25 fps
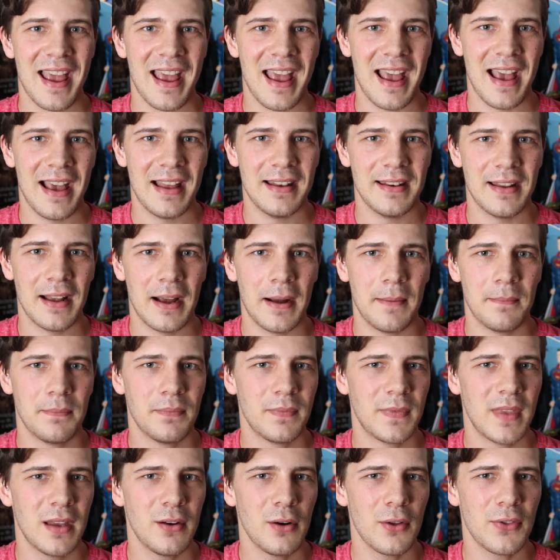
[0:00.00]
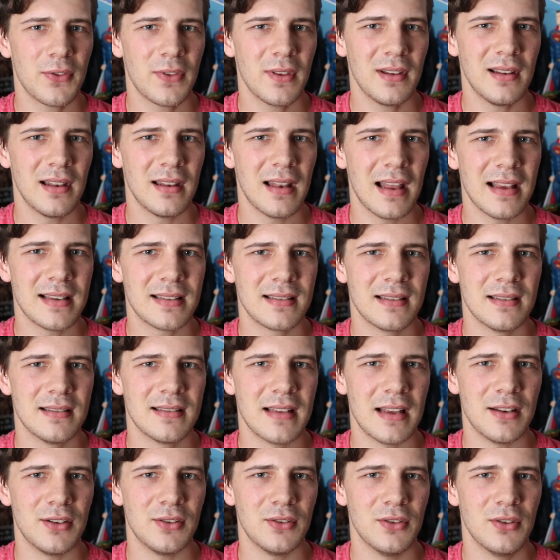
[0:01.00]
And they're not the lessons
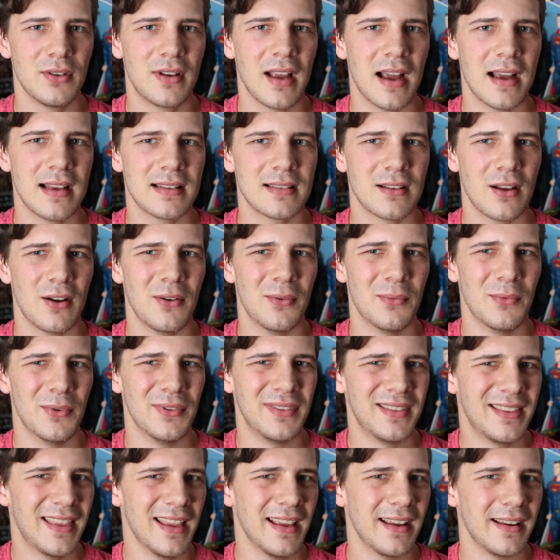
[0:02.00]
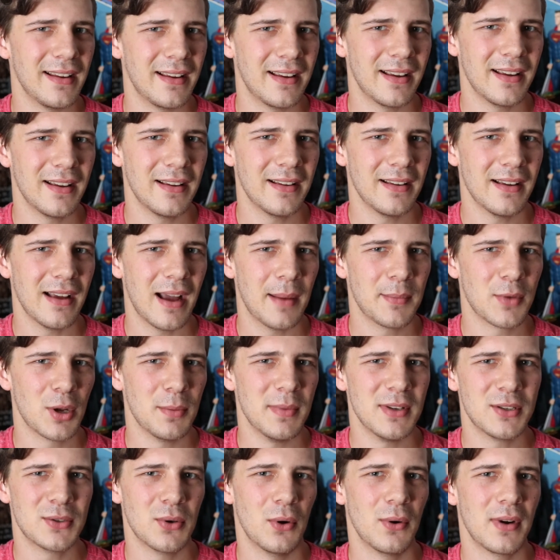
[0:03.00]
that you guys would think I'm going
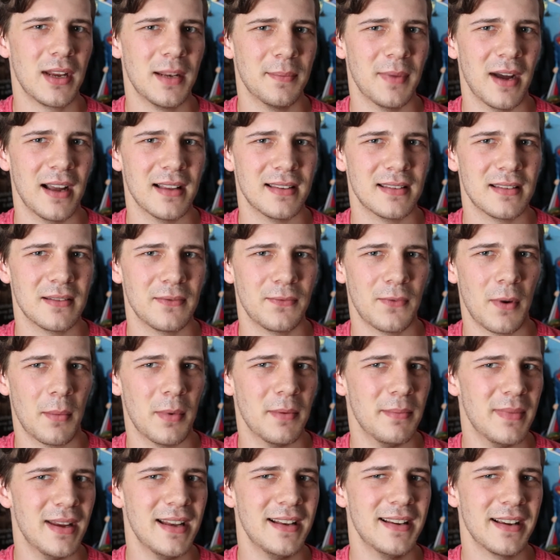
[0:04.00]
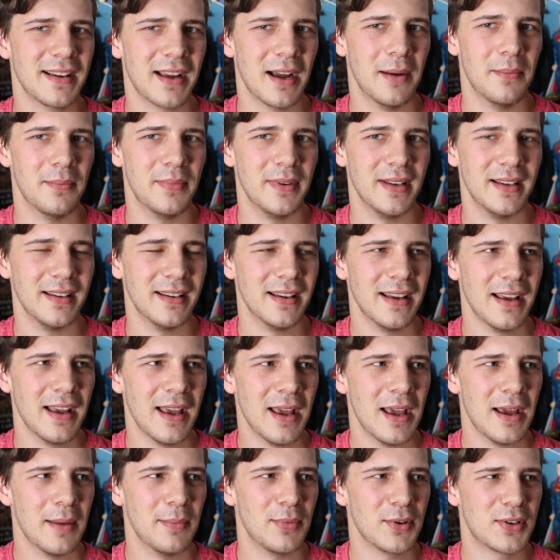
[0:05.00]
to be talking about from a media company,
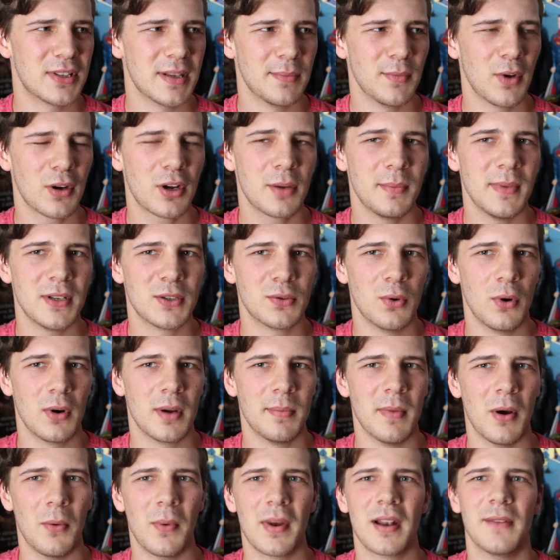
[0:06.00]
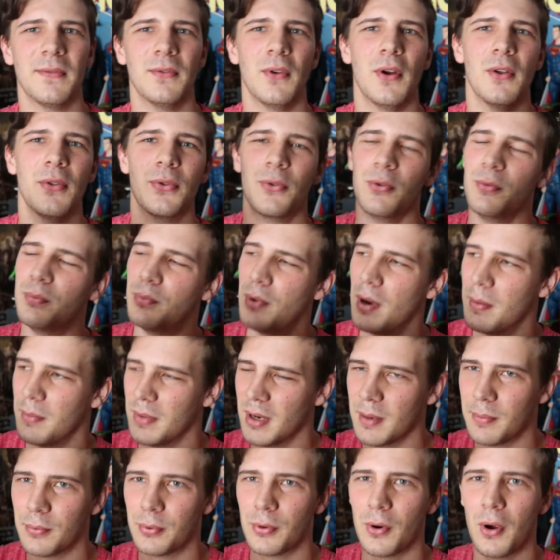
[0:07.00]
because I'm not going to be talking about what I've learned through
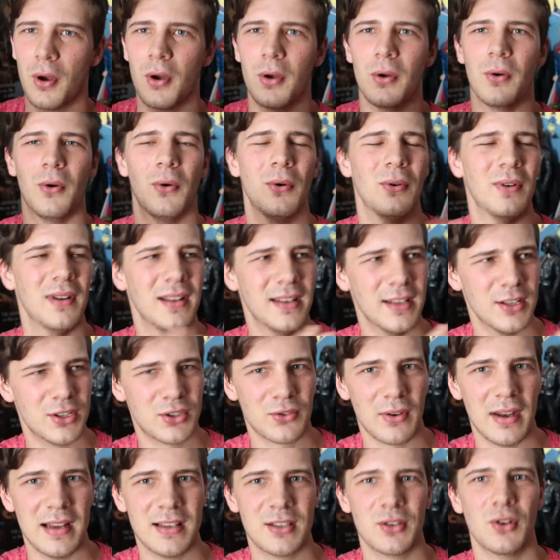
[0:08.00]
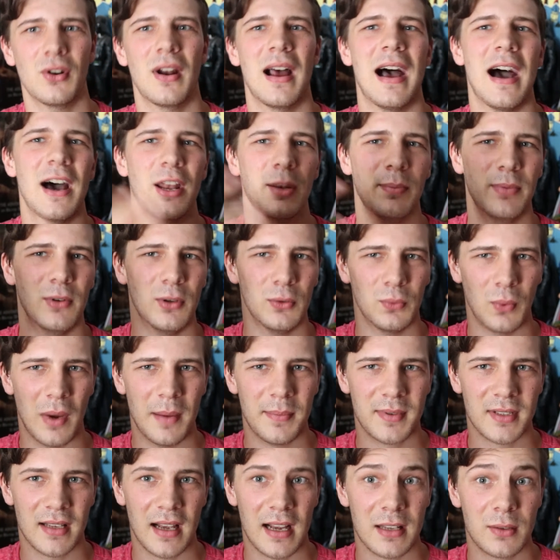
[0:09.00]
Premiere Pro or Illustrator or how to build
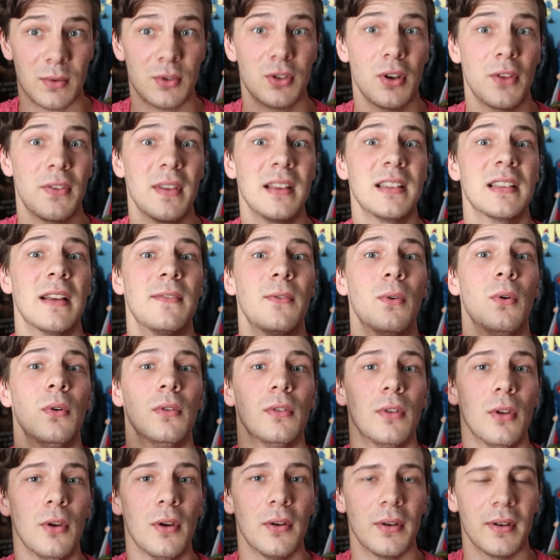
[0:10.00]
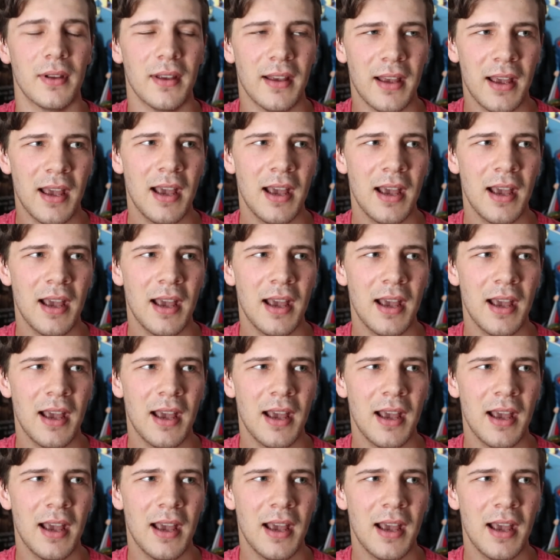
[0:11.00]
websites, which are things I've all learned.